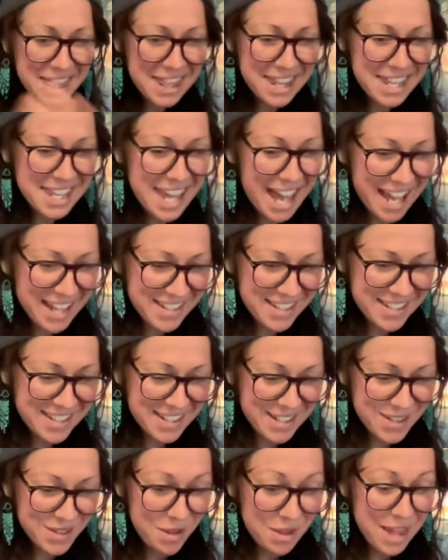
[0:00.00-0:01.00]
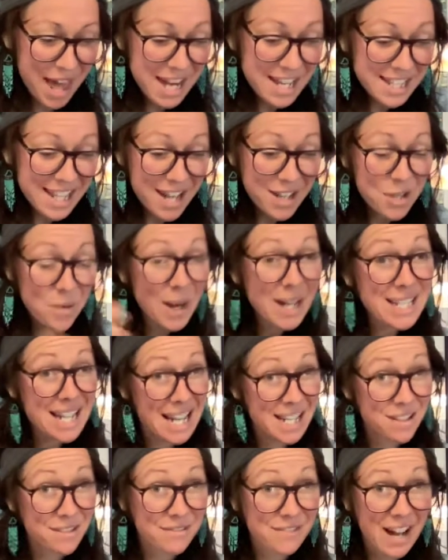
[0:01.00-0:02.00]
yes, so that is how you
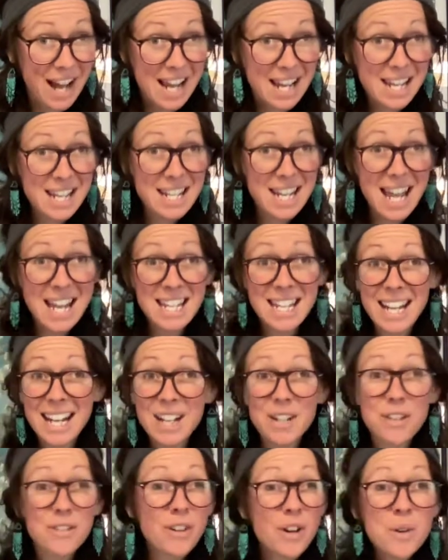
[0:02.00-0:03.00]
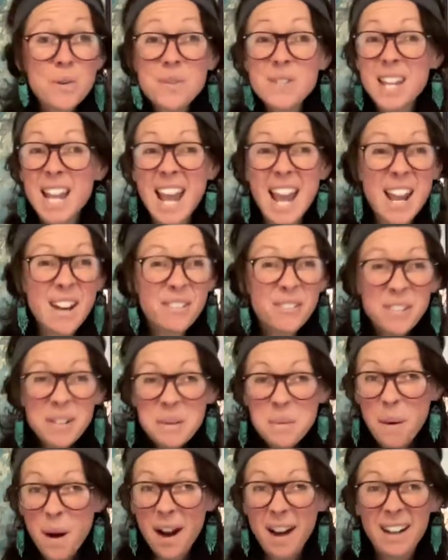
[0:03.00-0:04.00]
identify it, and it grows
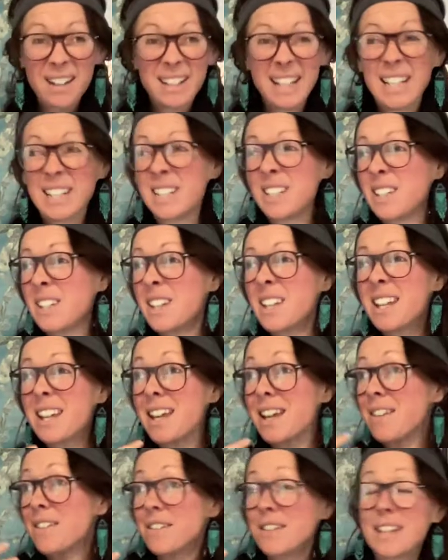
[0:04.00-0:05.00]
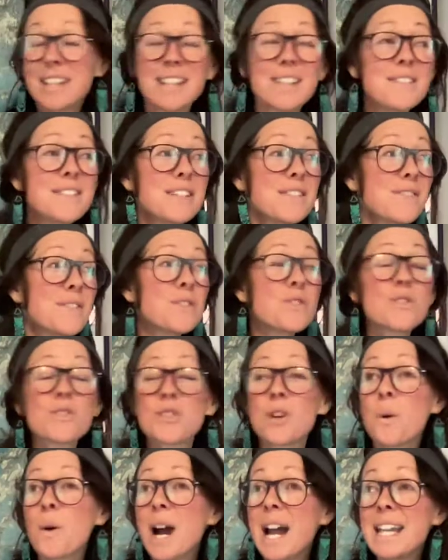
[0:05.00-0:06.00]
everywhere. Like, even if you just
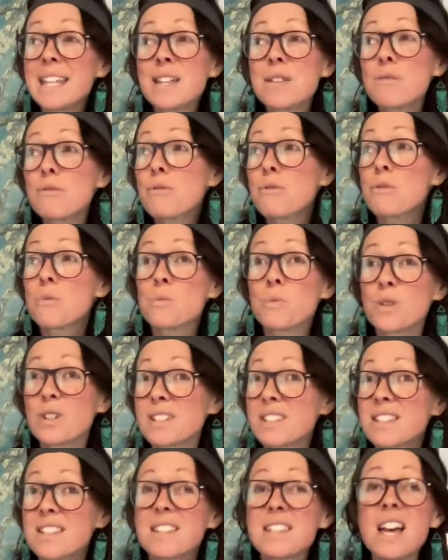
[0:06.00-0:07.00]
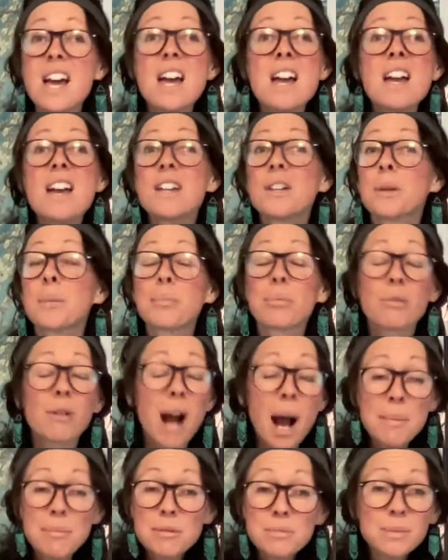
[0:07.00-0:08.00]
go hiking through the woods, you're
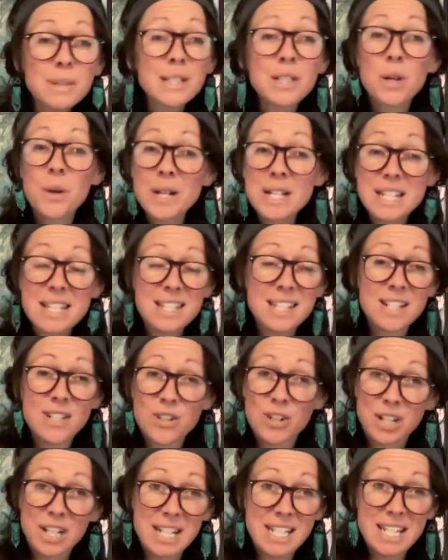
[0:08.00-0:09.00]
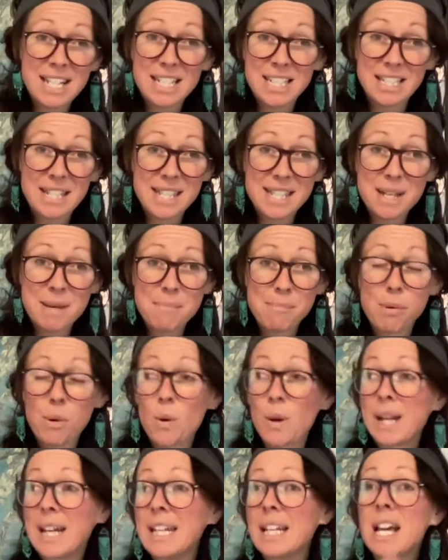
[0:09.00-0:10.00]
probably going to see turkey tail at some
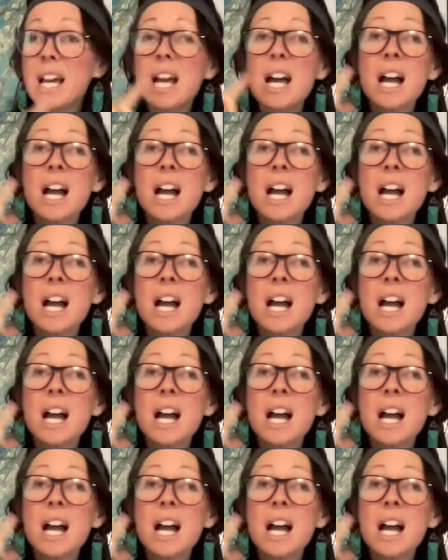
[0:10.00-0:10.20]
point.